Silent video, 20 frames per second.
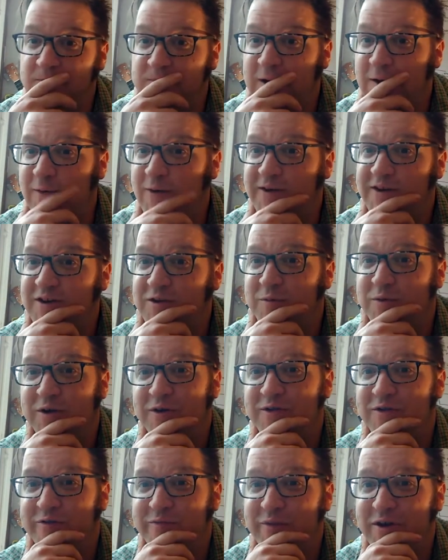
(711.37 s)
how I need to be
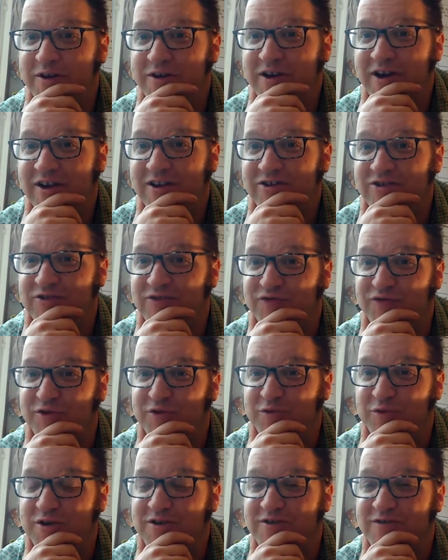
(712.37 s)
on these medications for
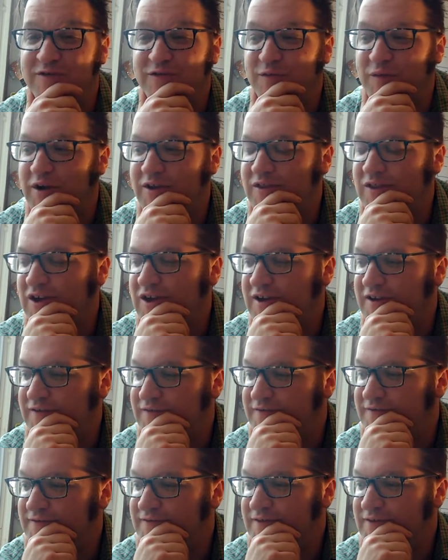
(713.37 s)
the rest of my
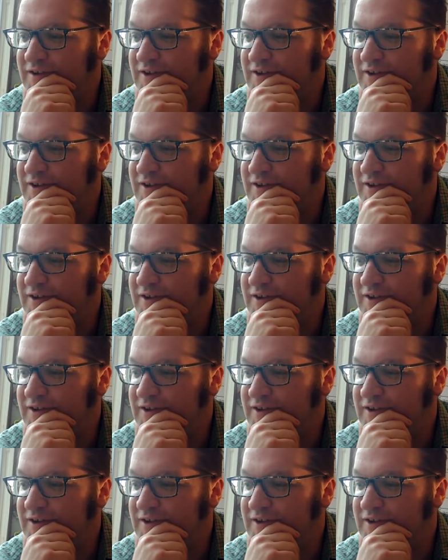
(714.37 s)
life.